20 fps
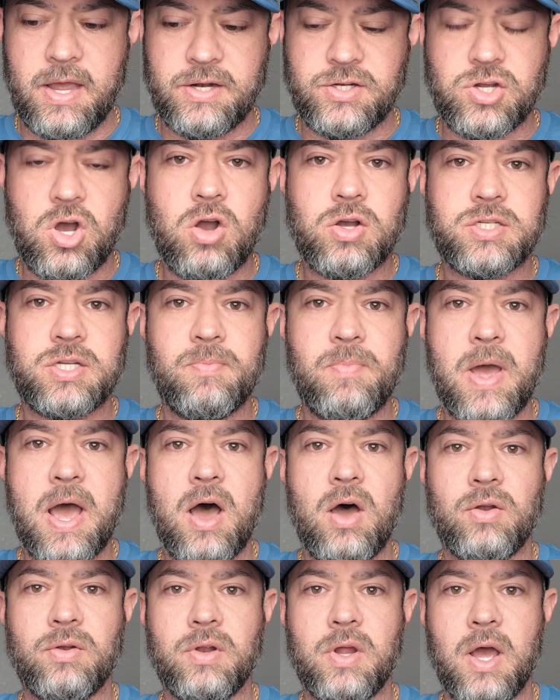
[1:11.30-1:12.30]
talks
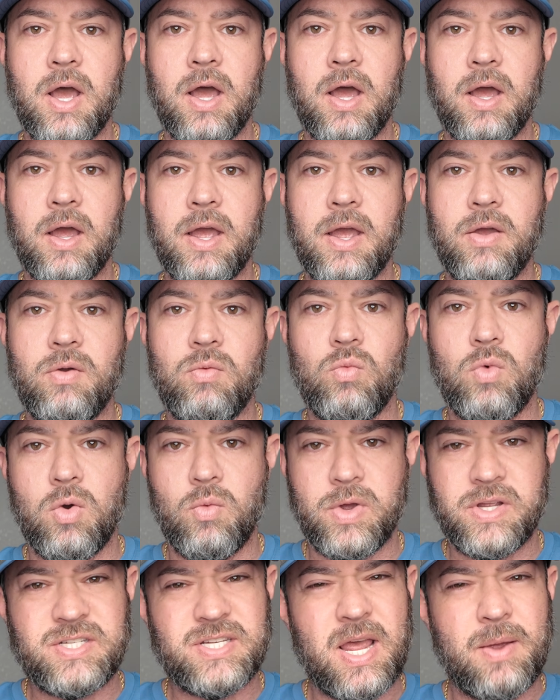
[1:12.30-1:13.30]
about,
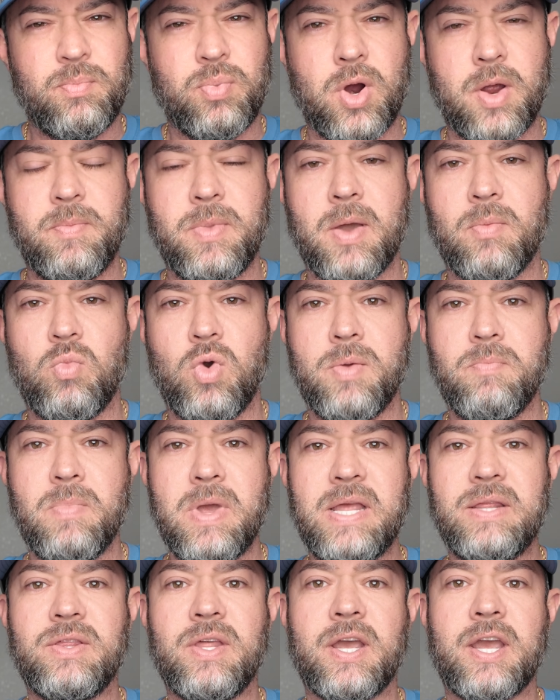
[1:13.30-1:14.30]
when we say premium, we
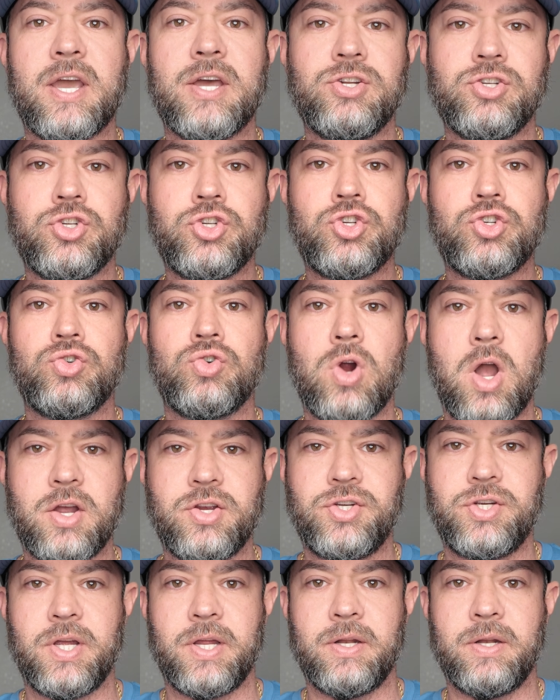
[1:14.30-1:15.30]
mean the
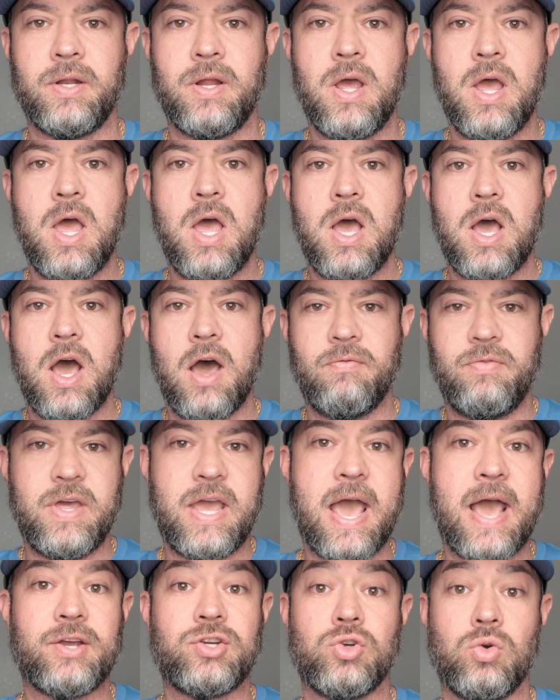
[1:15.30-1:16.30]
construction of
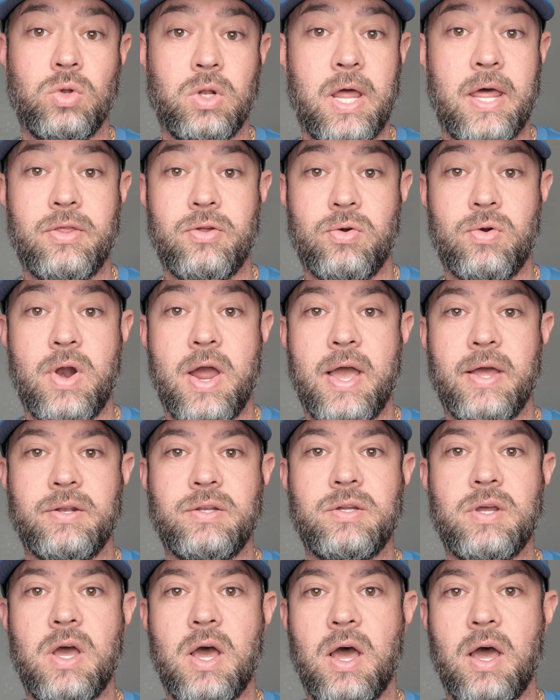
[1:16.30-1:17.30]
the actual
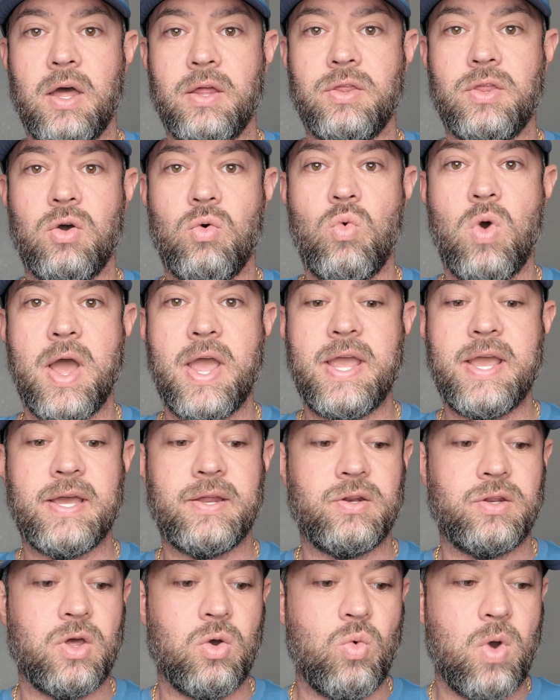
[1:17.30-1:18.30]
leatherette, the
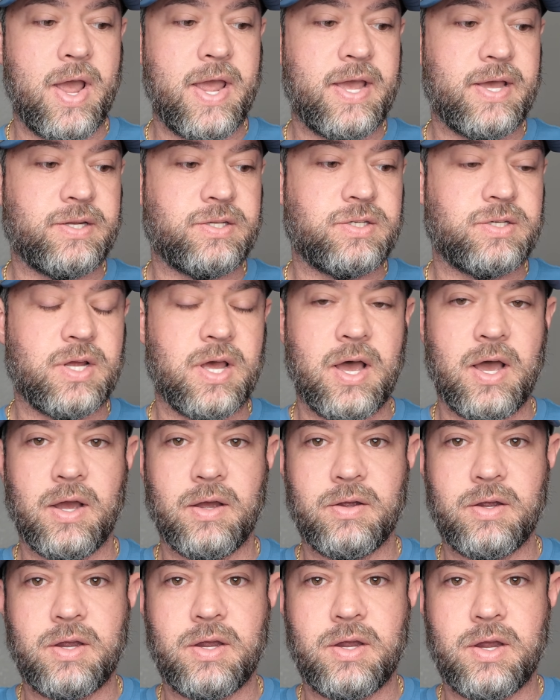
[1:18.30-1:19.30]
way it's
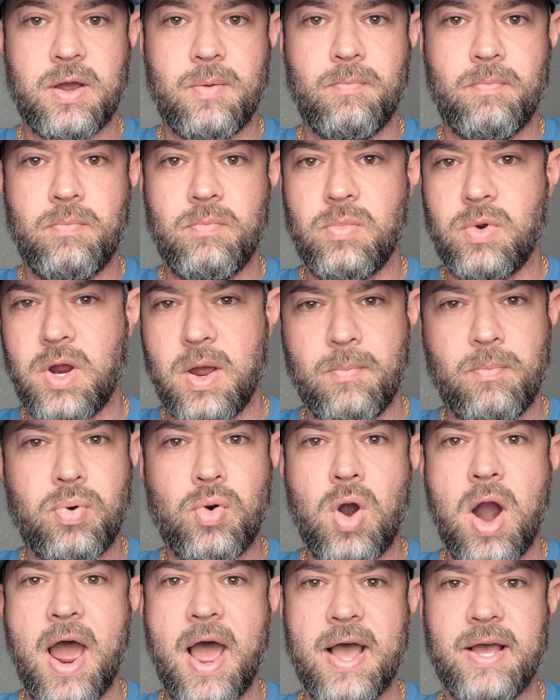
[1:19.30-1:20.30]

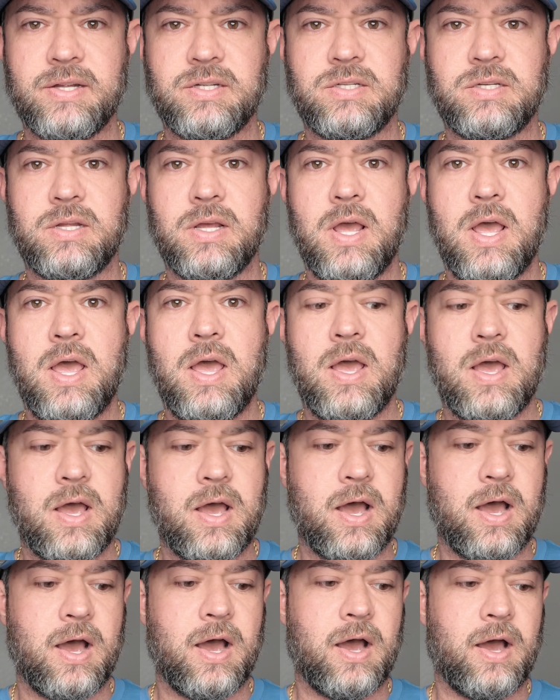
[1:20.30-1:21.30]
comprised,
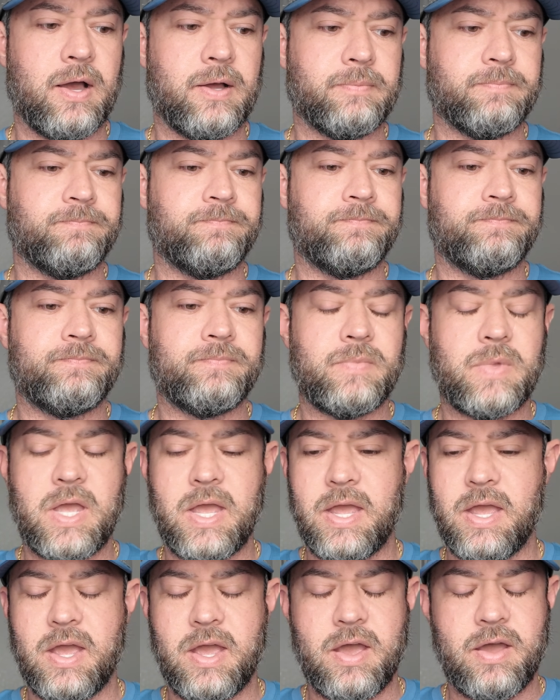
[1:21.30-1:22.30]

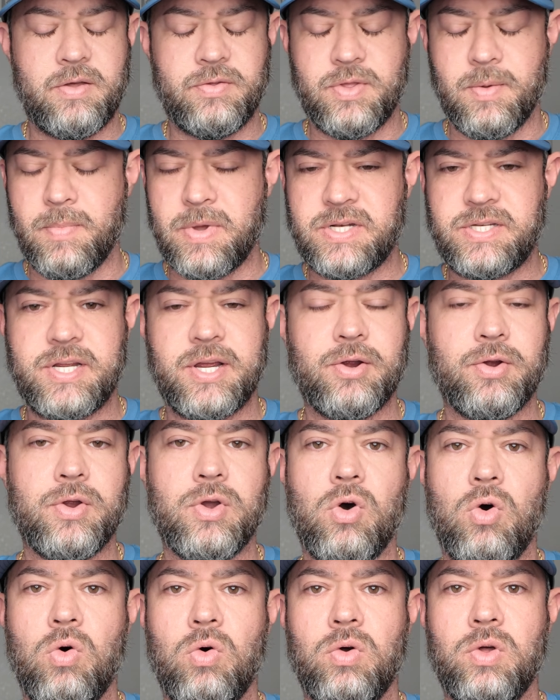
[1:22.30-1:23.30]
the
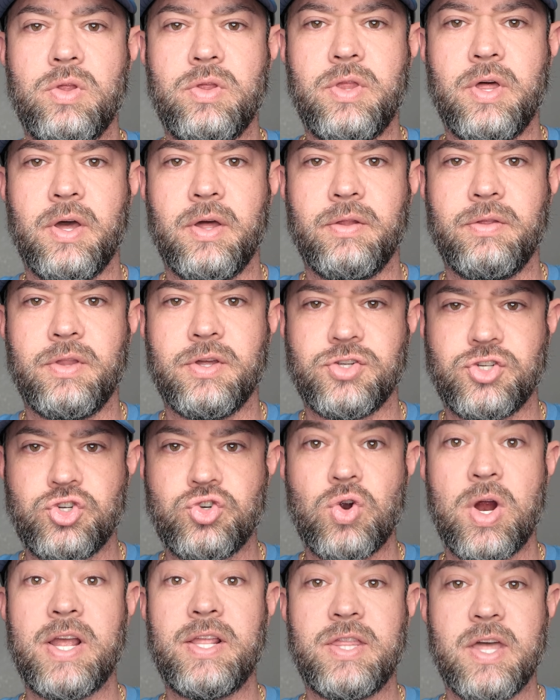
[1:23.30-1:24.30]
material, the
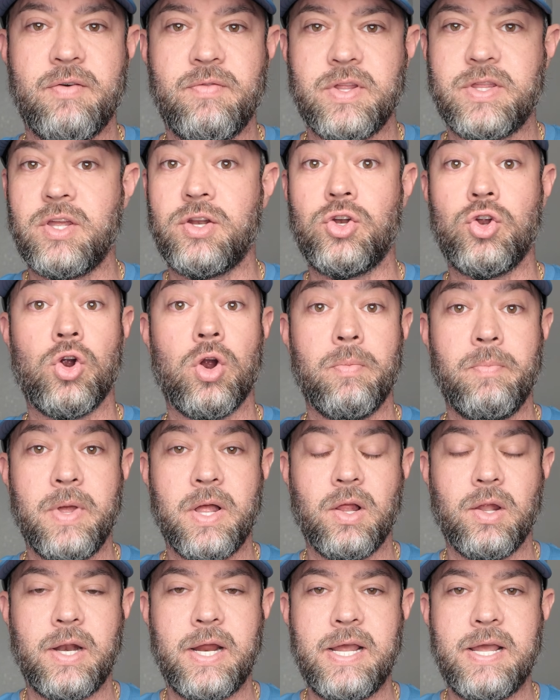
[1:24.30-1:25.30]
strength of it, the
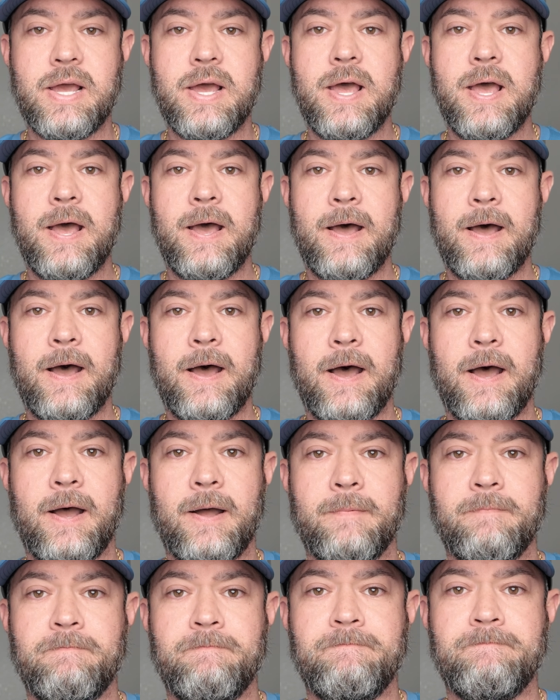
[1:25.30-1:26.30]
durability,
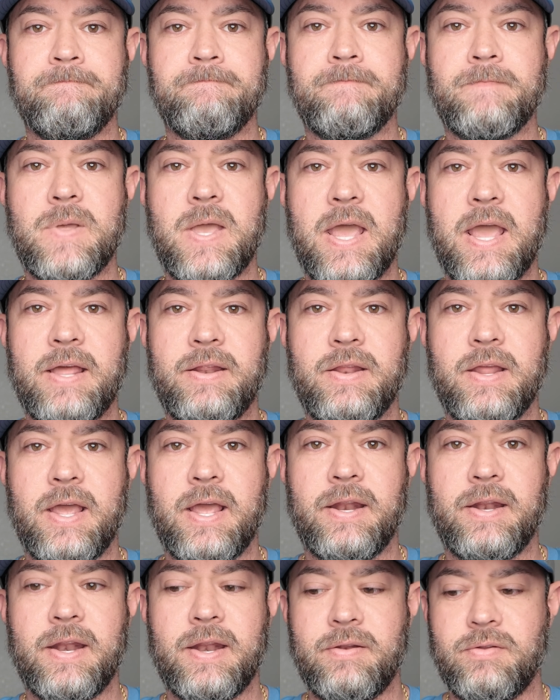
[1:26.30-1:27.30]

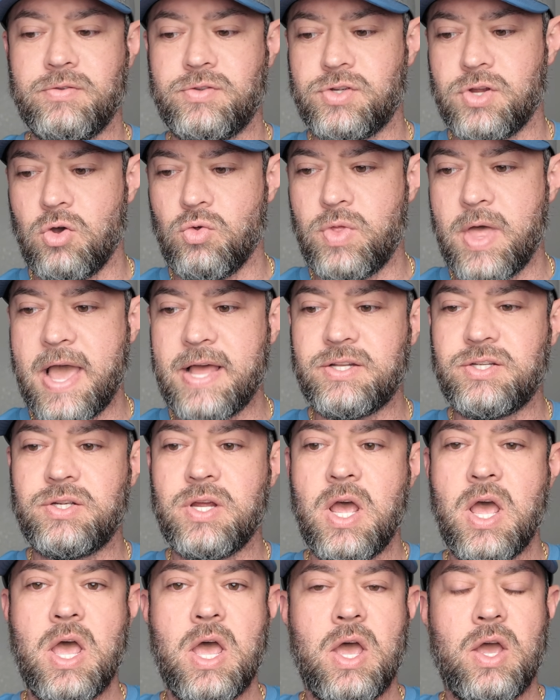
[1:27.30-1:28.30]
and so
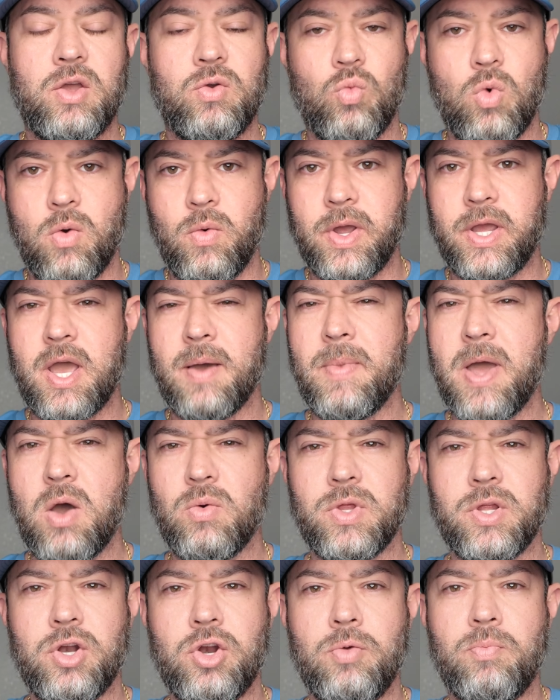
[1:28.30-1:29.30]
that's. When we come
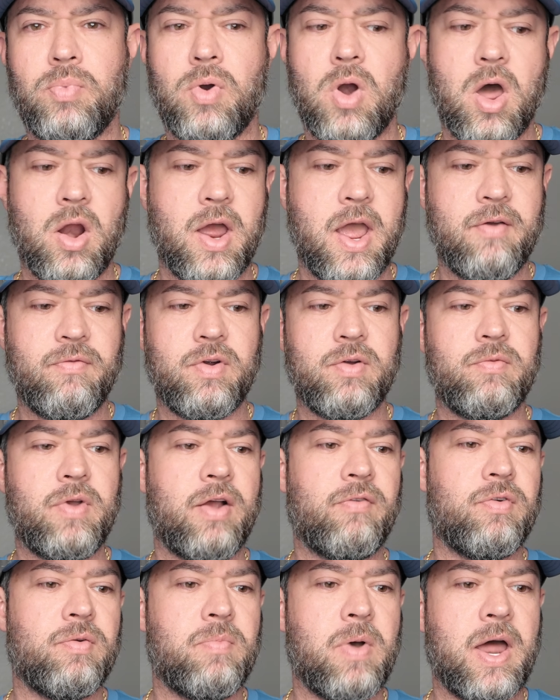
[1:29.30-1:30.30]
out with a new product,
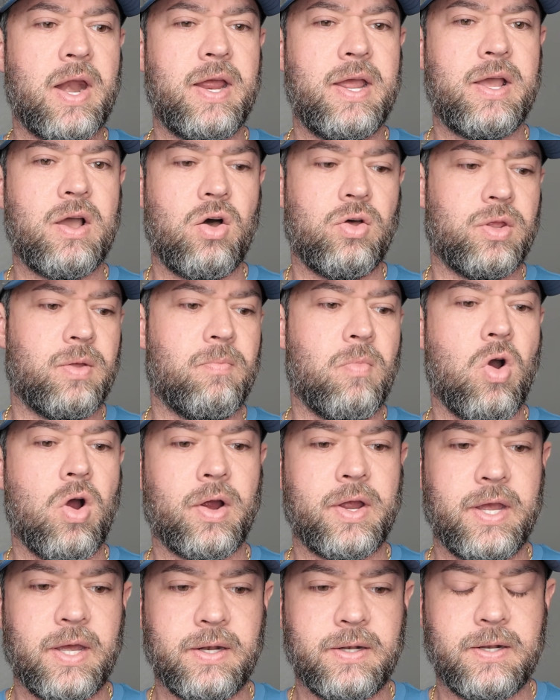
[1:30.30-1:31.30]
everybody on the
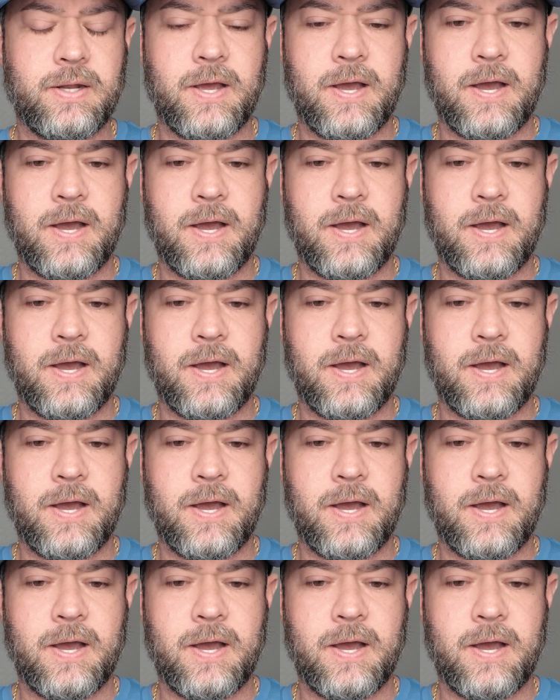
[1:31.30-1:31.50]
market,